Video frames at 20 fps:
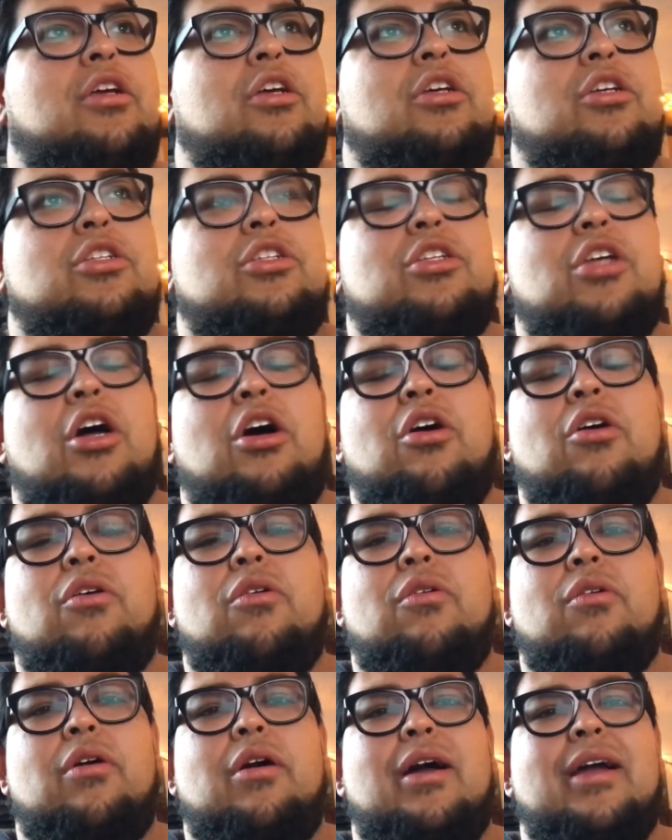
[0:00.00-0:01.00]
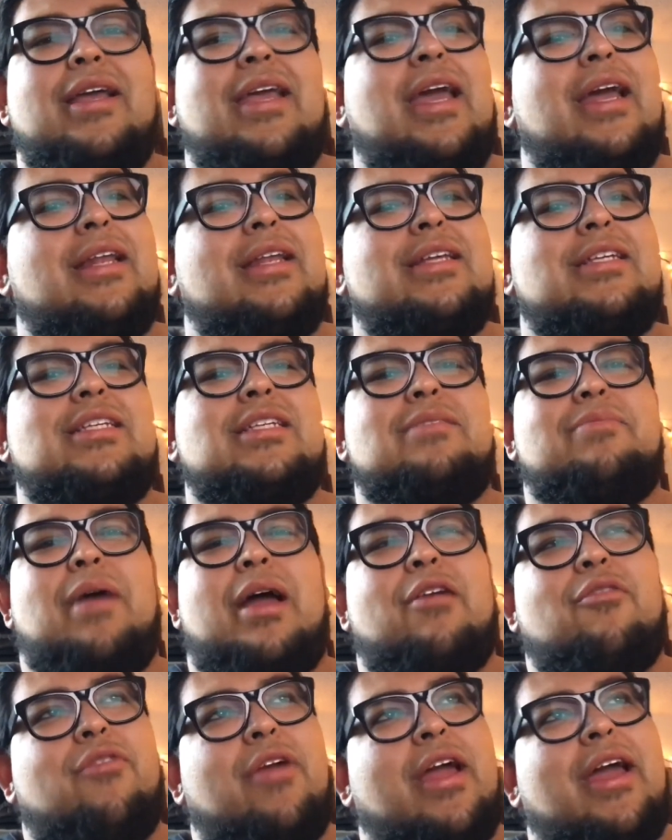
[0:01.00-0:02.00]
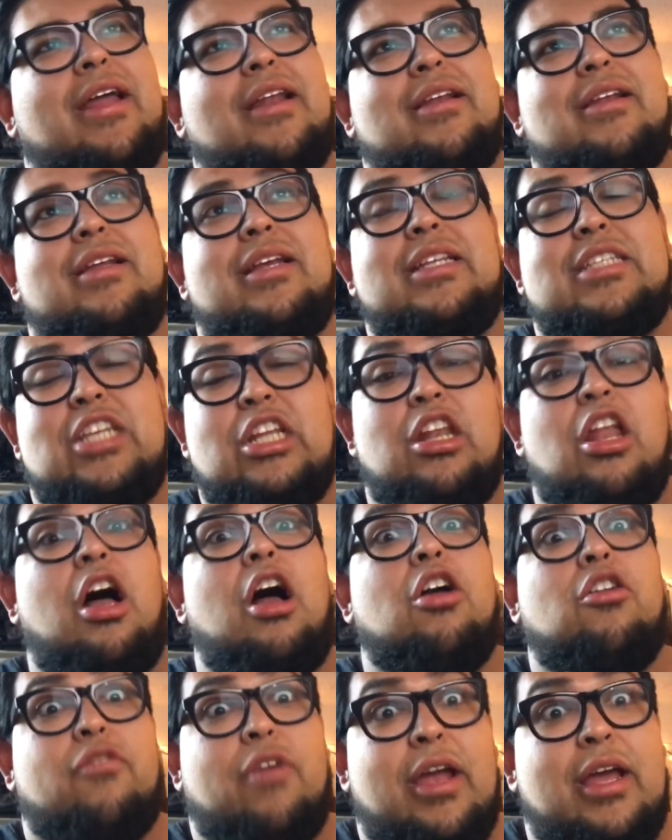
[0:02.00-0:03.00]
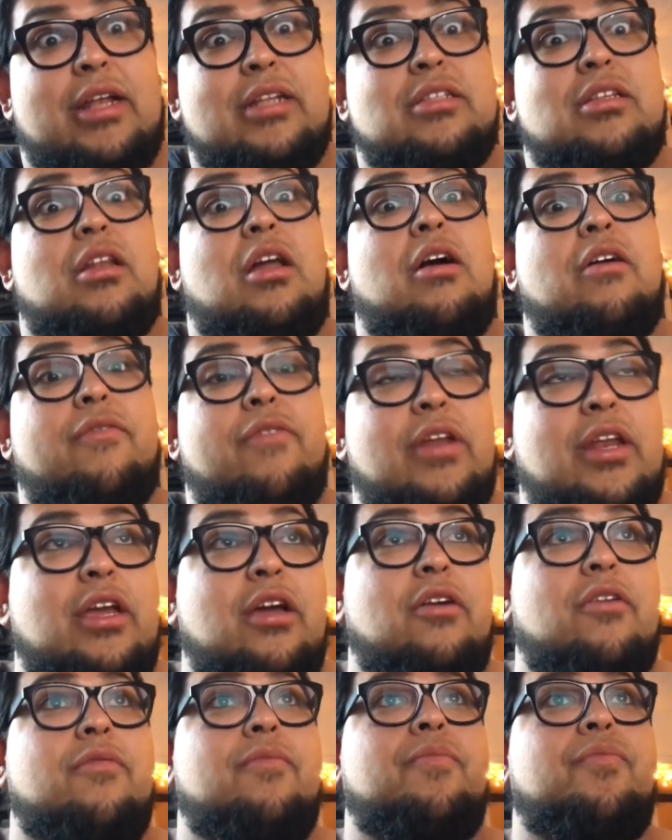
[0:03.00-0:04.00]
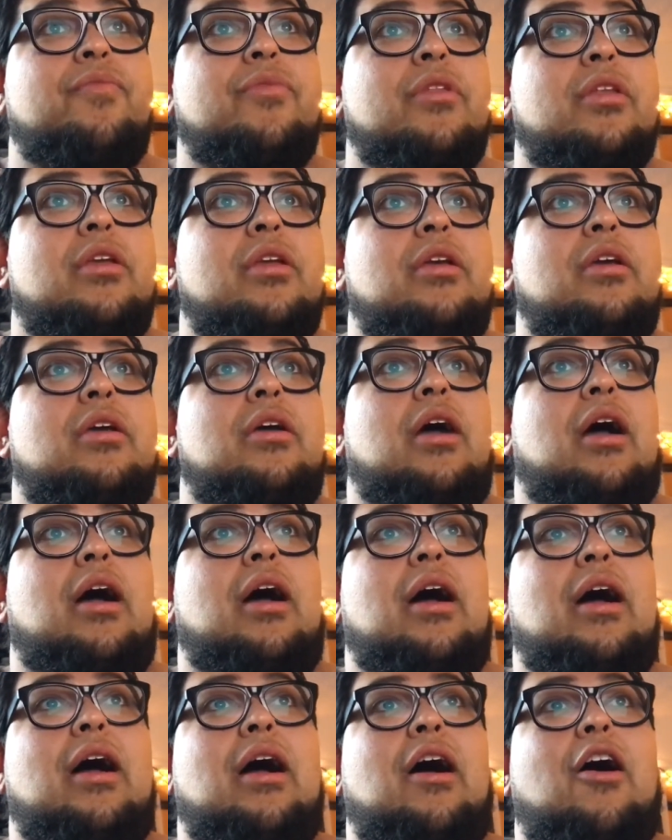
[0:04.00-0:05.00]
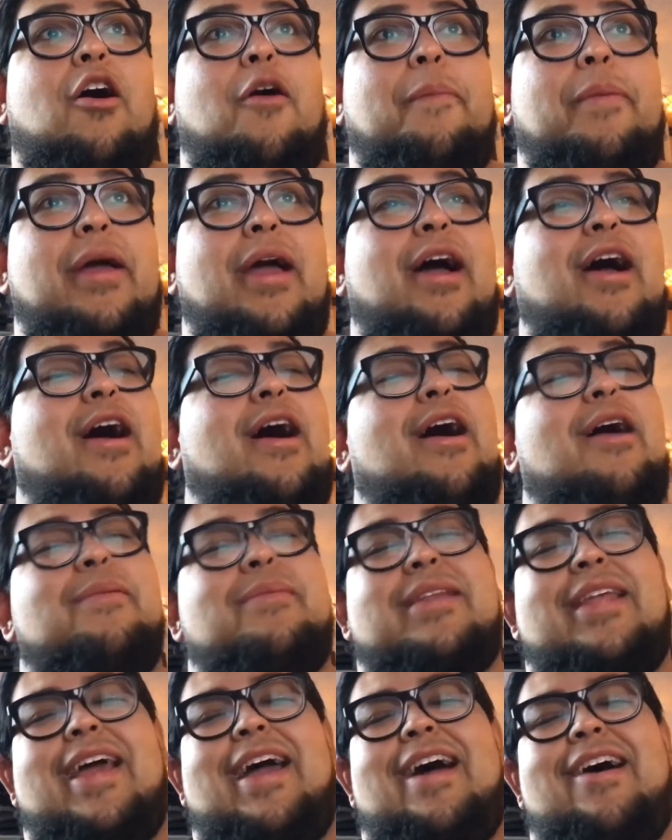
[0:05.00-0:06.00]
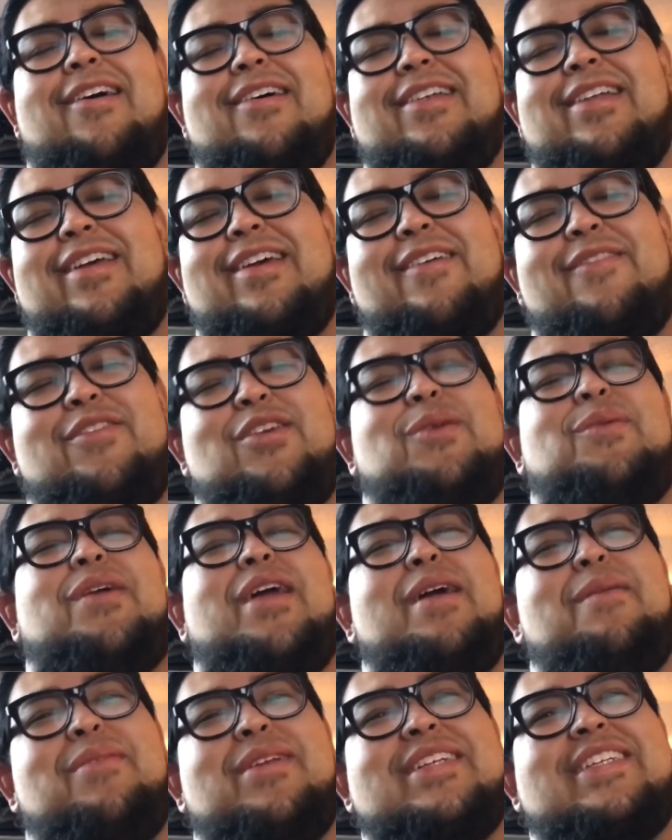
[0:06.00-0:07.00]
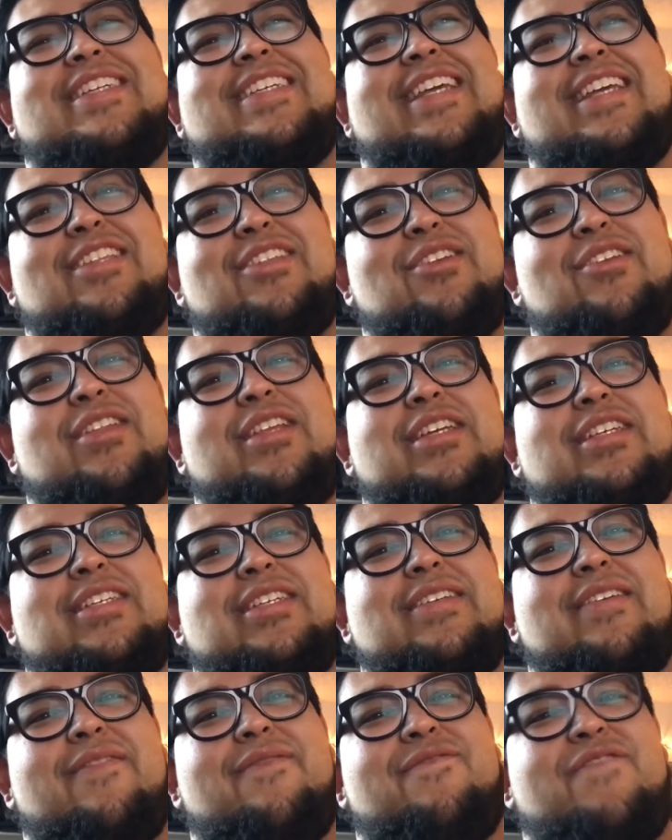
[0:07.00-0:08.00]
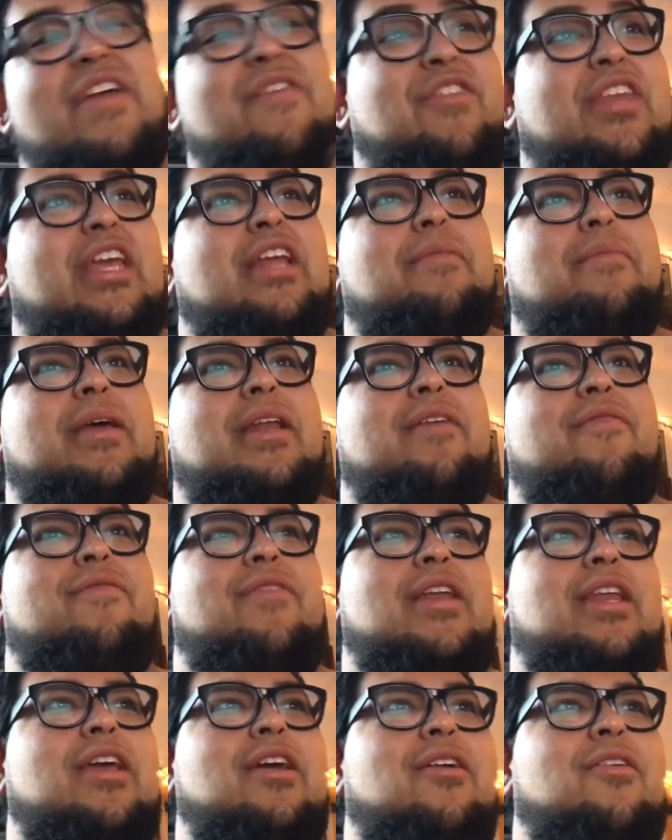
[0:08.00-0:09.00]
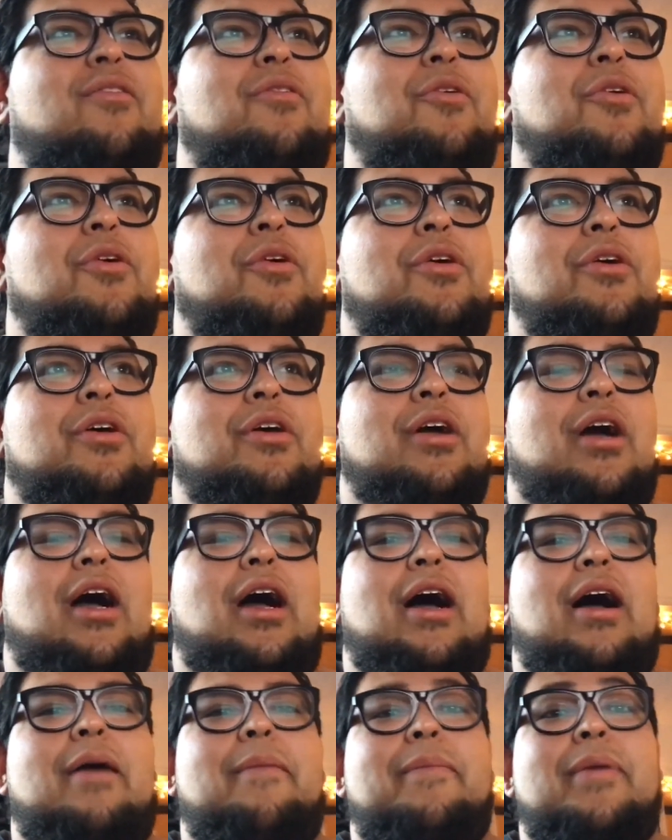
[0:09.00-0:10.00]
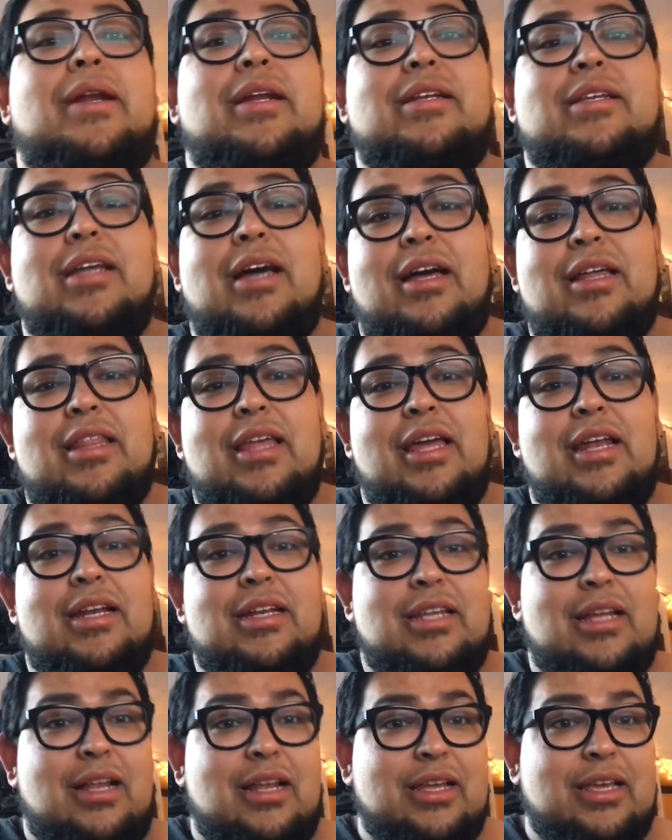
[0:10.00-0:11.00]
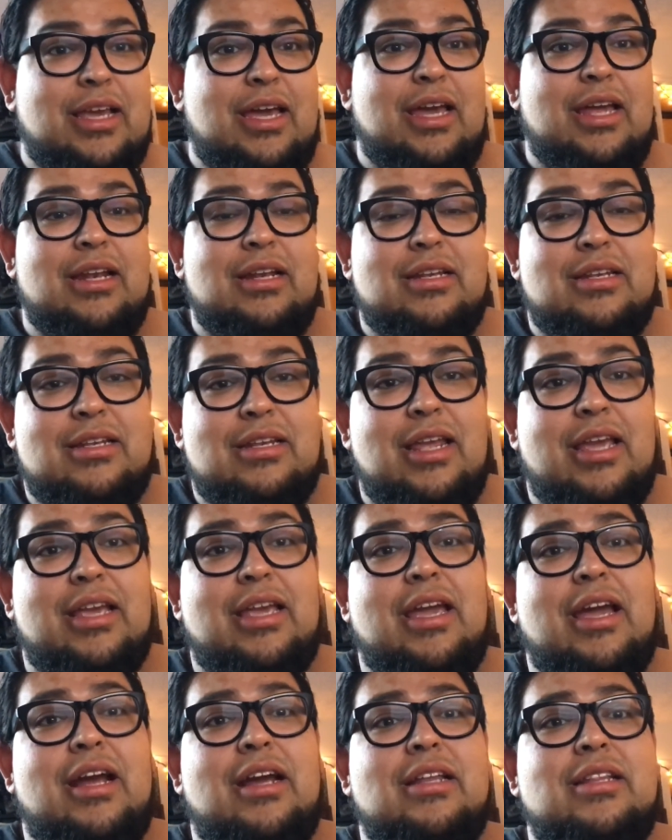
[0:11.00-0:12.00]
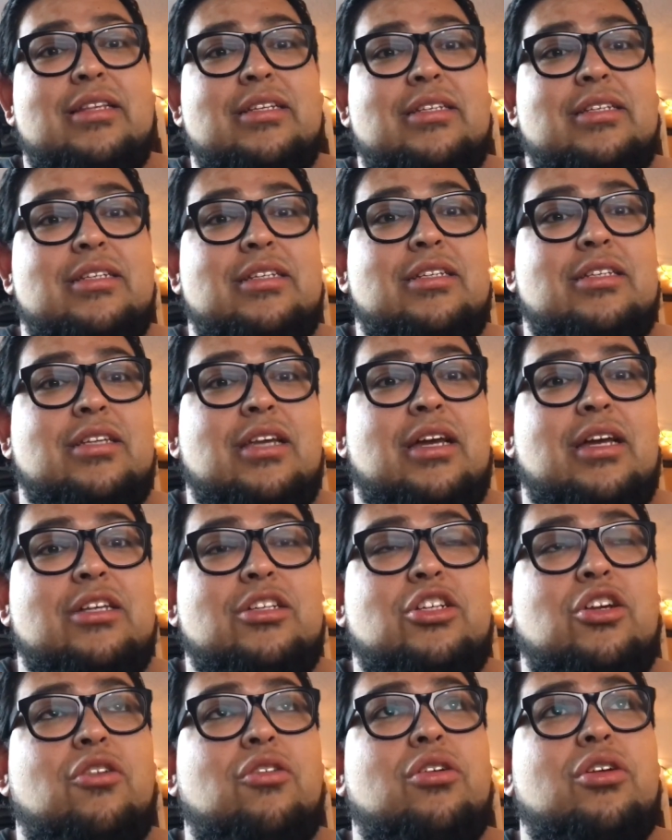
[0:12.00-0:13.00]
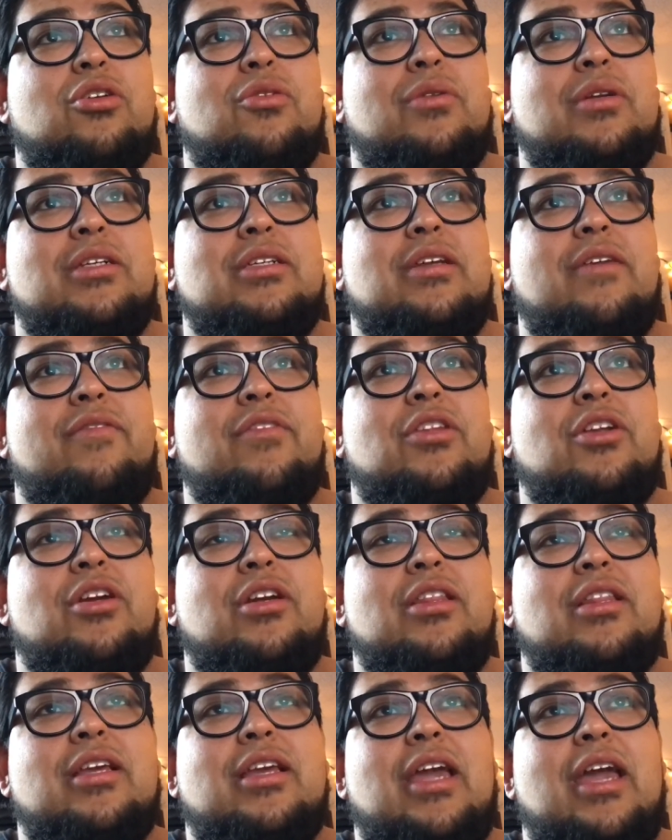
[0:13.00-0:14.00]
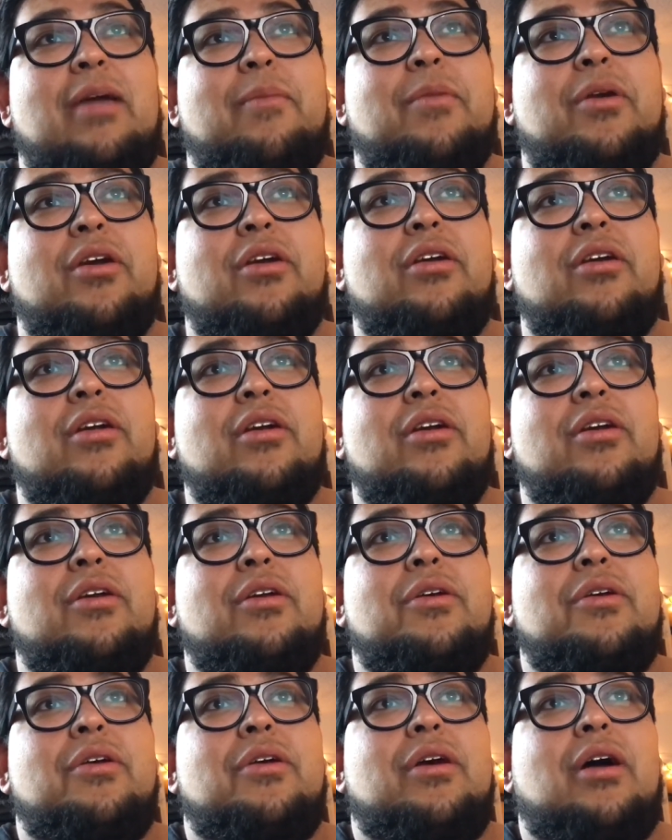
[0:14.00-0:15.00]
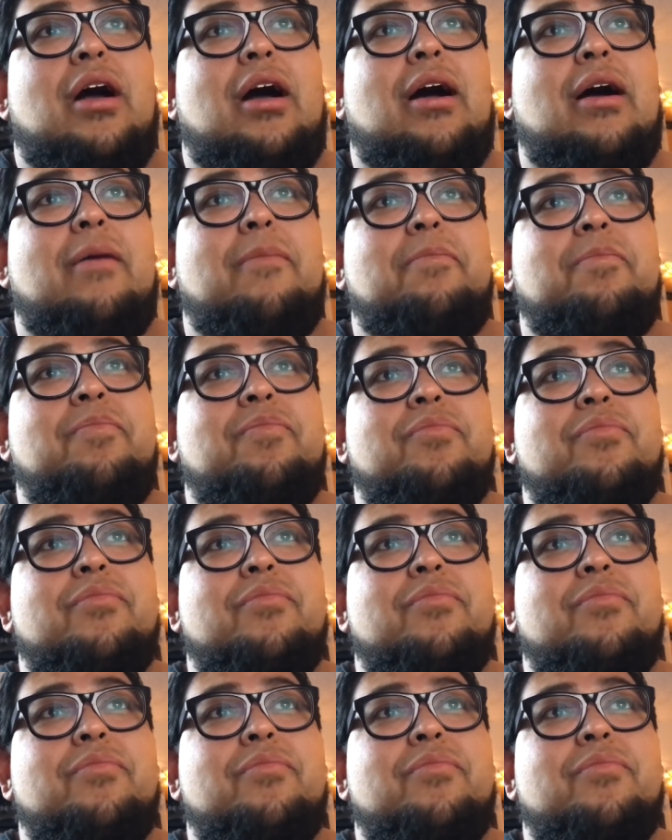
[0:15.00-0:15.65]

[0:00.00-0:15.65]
So again, this is my rant. It's a long rant. It's a long video. Hope it helped out if you were able to sit through this 15-minute video. But until then, until again, take care. This is Joker 2730 the Gamer. And